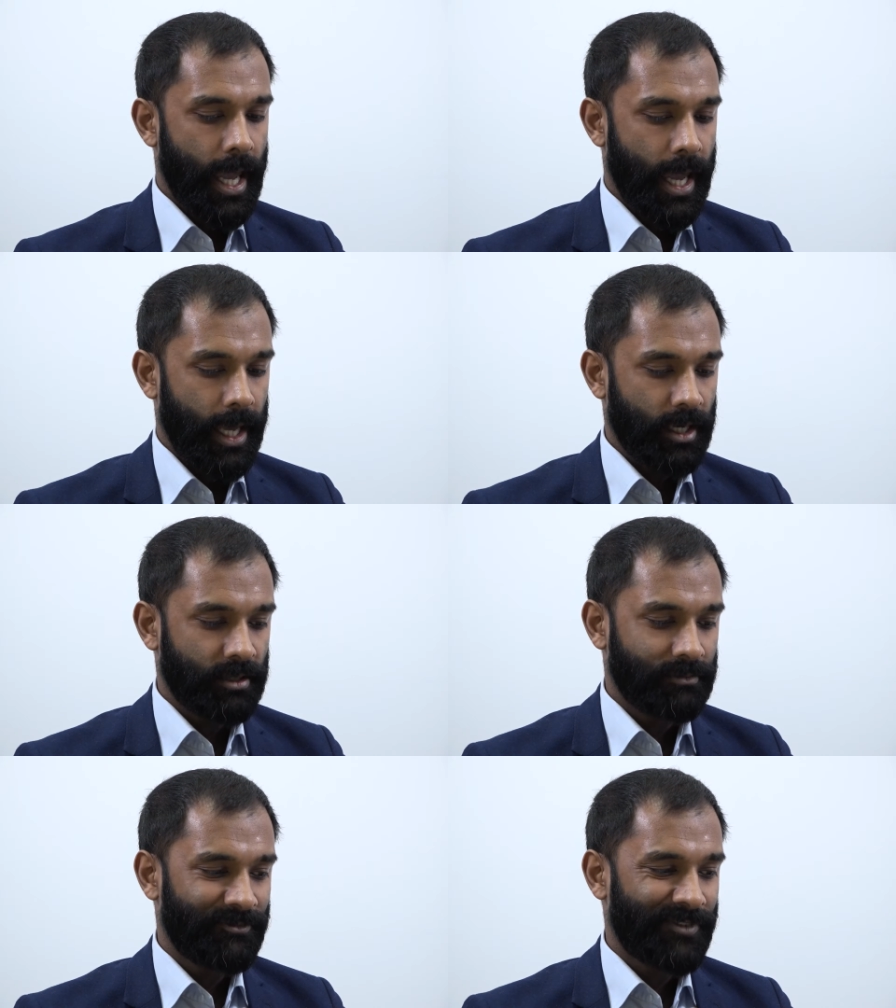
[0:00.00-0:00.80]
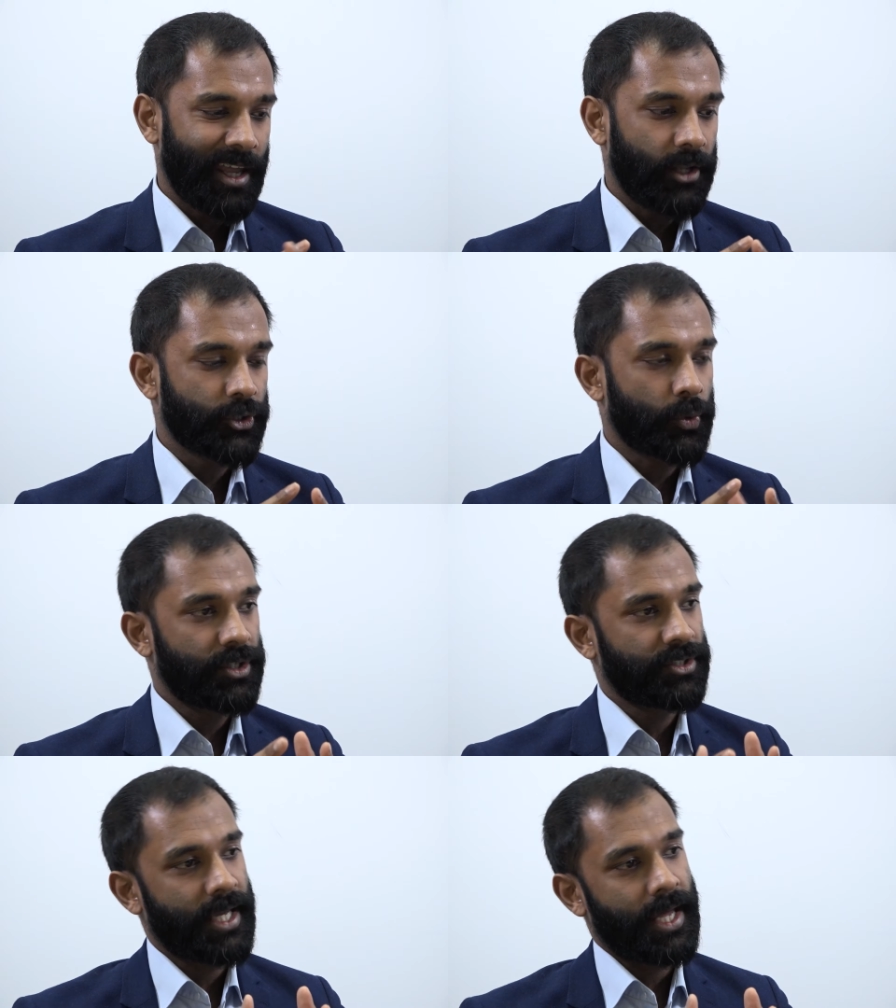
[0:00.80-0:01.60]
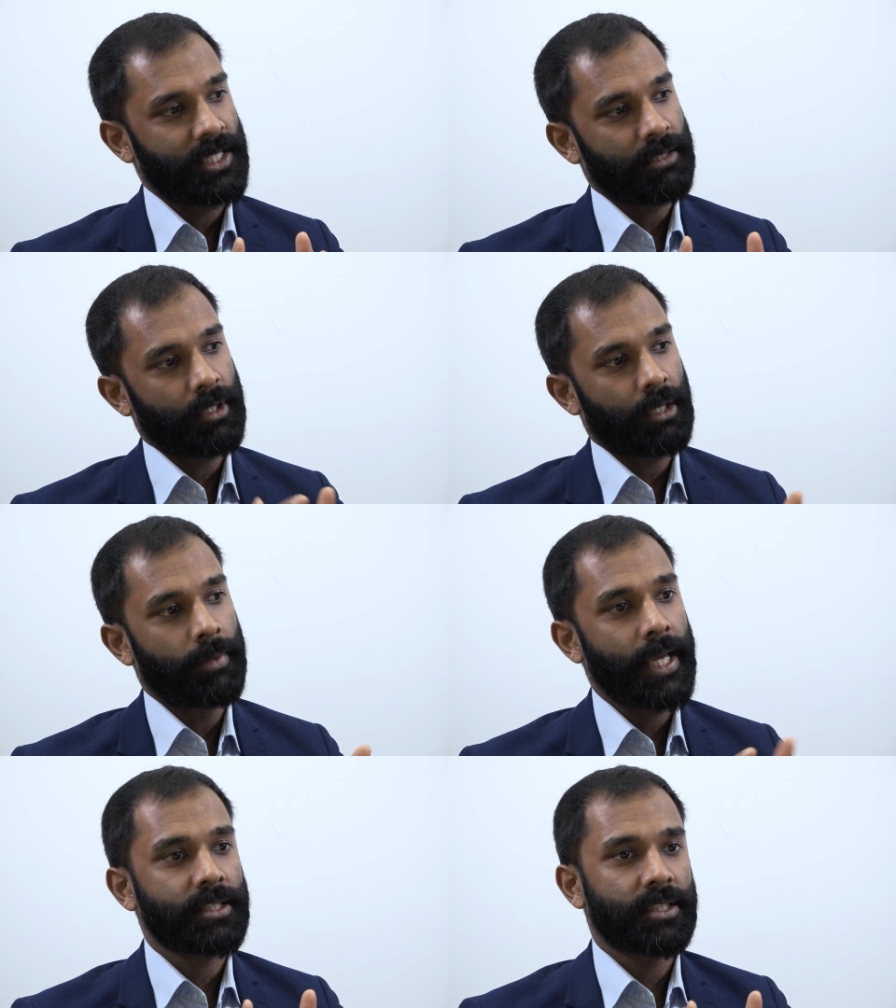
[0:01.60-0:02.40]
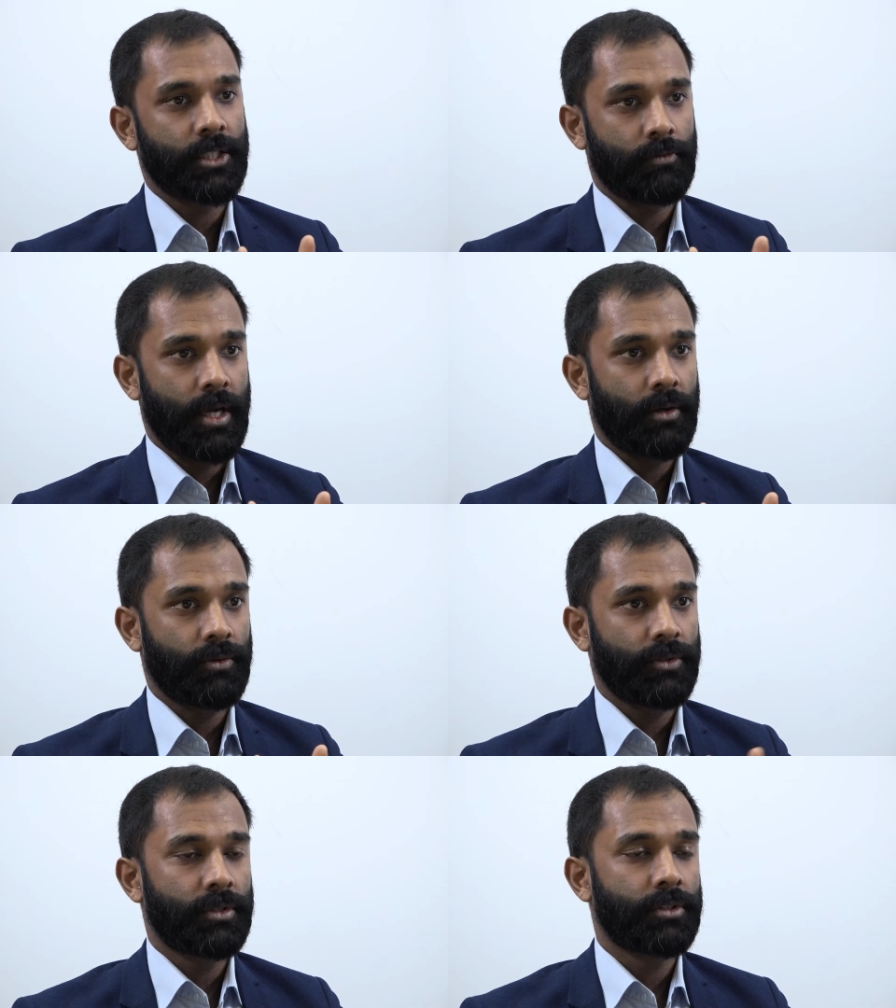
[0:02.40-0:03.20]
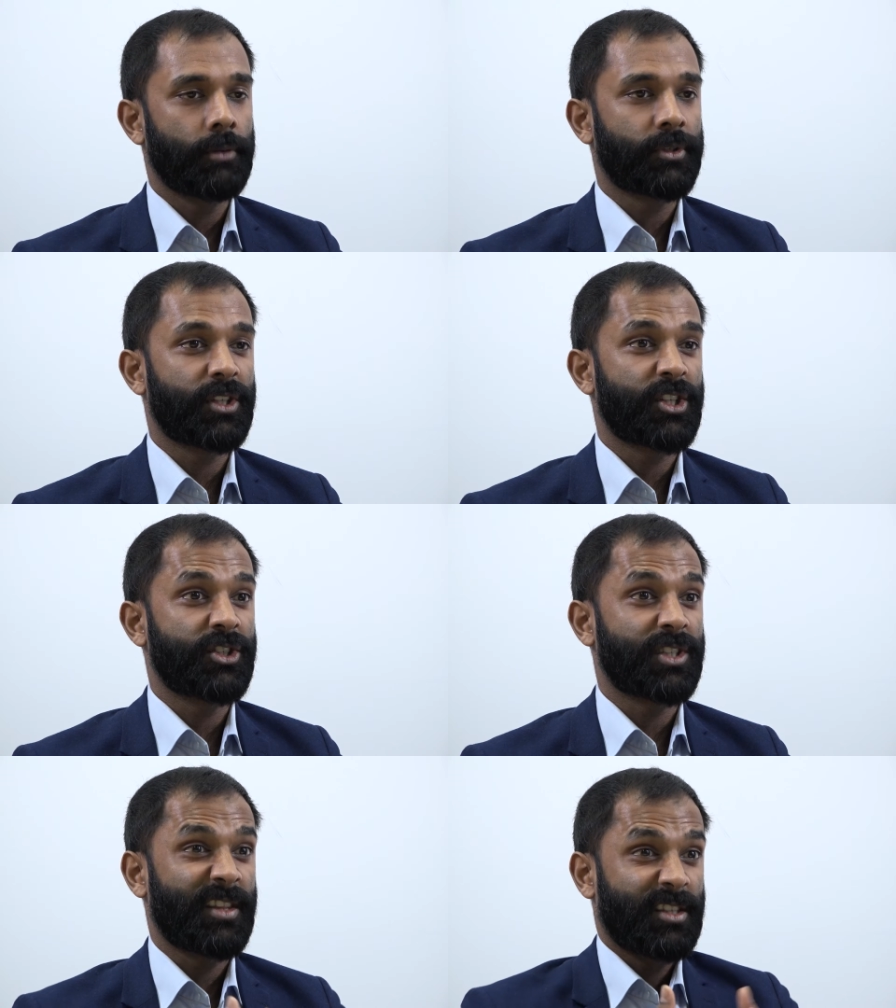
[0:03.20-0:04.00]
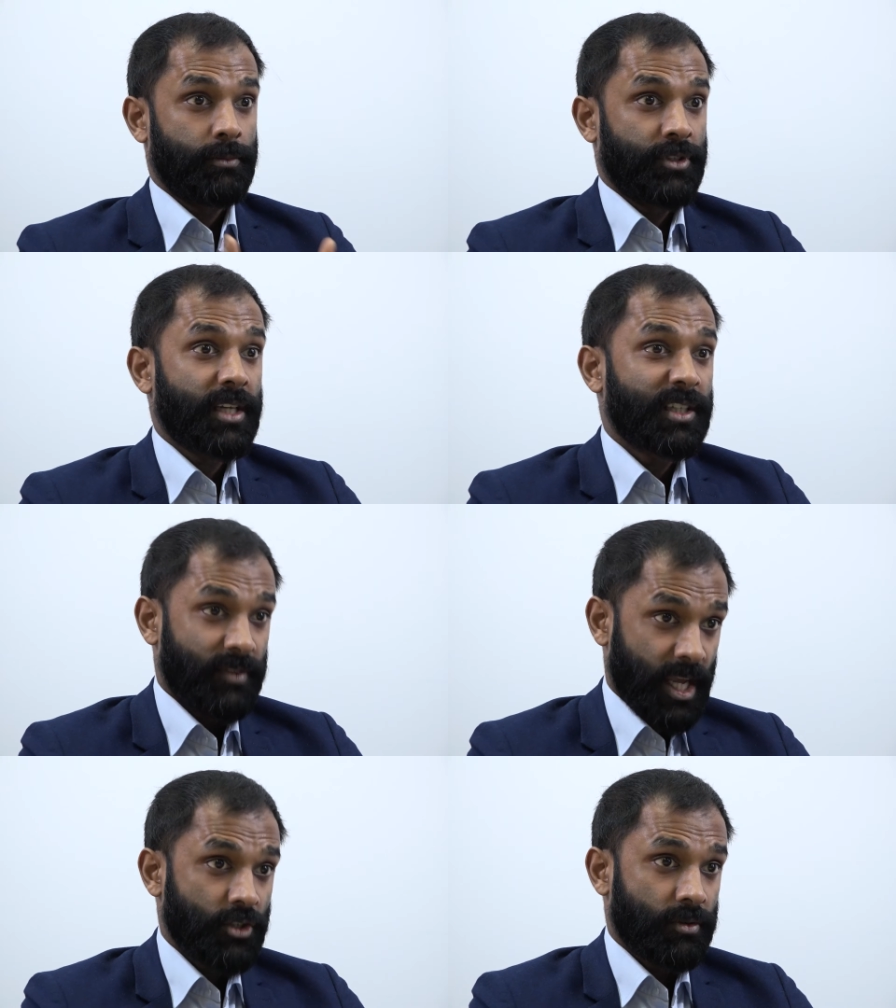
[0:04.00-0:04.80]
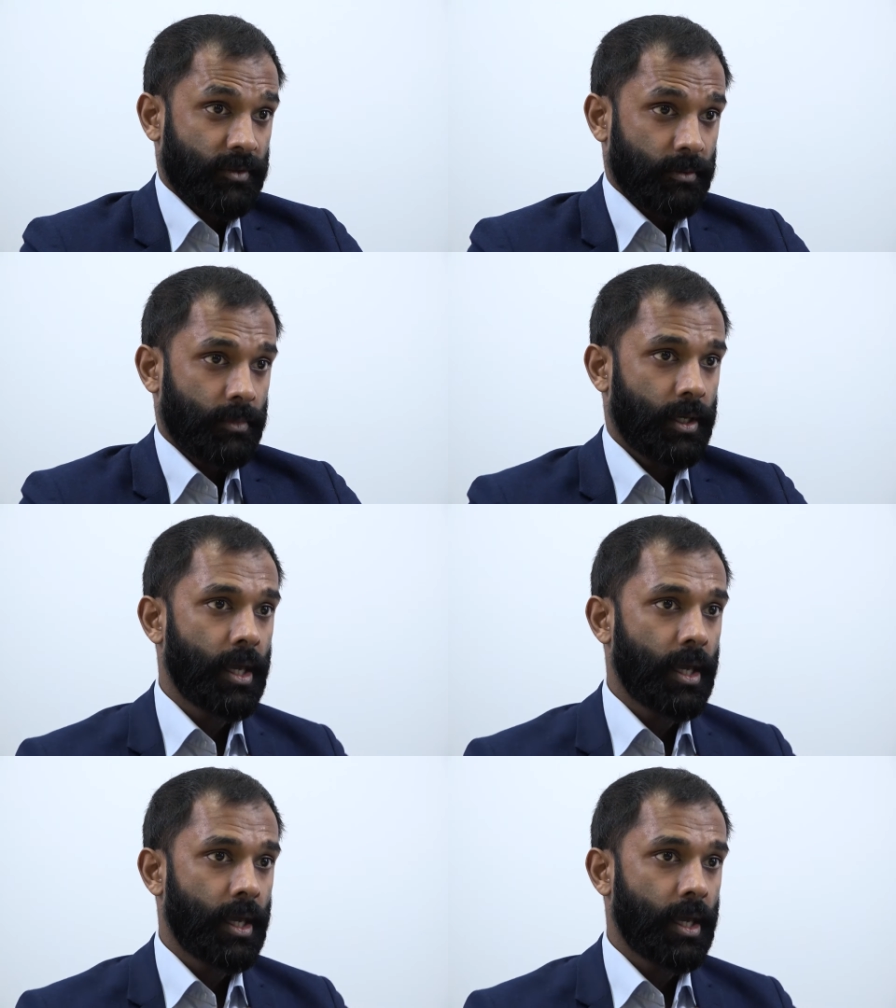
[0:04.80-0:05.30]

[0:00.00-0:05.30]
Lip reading: and fails to understand some of the complexities around terms and conditions and the subjective nature of them.